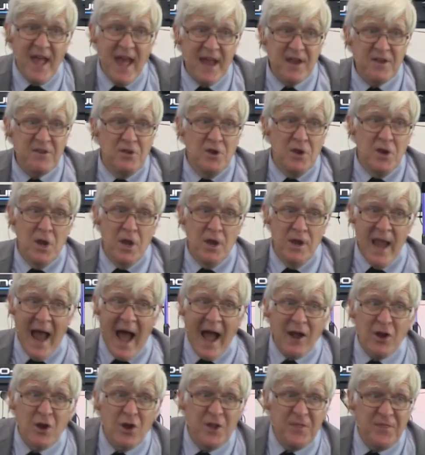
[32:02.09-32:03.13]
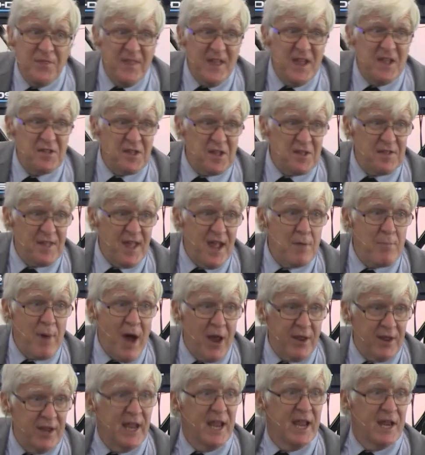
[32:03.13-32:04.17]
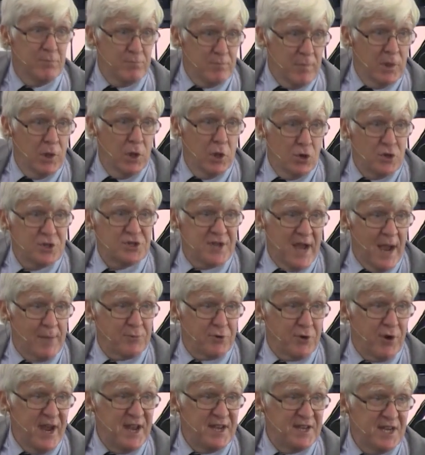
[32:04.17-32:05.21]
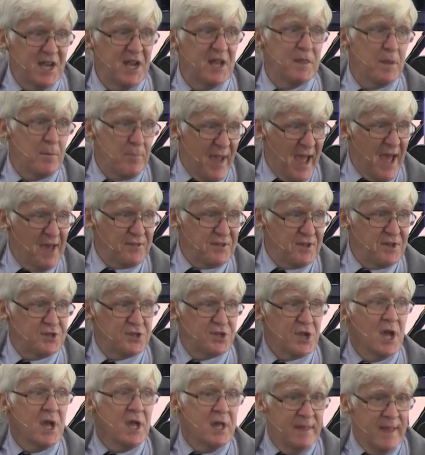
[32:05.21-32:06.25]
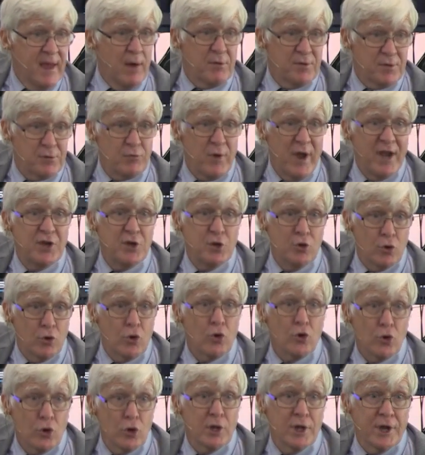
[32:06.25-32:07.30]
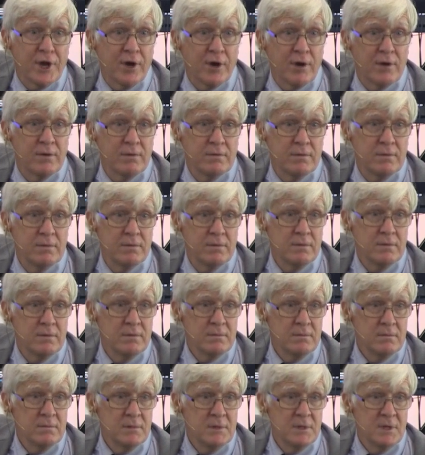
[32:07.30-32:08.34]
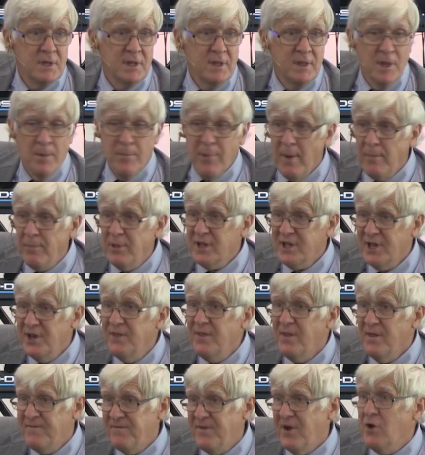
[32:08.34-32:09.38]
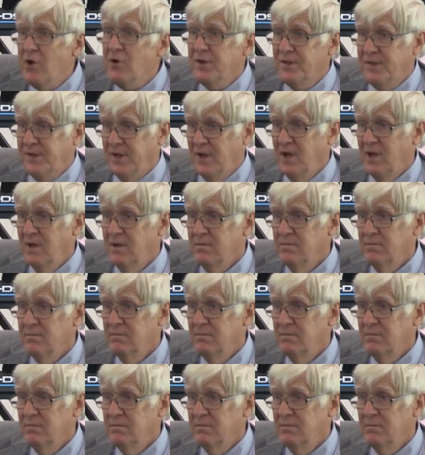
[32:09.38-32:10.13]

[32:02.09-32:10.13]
had not good things to say about it in Luke chapter 18, the passage that was read to you earlier the publican and the Pharisee.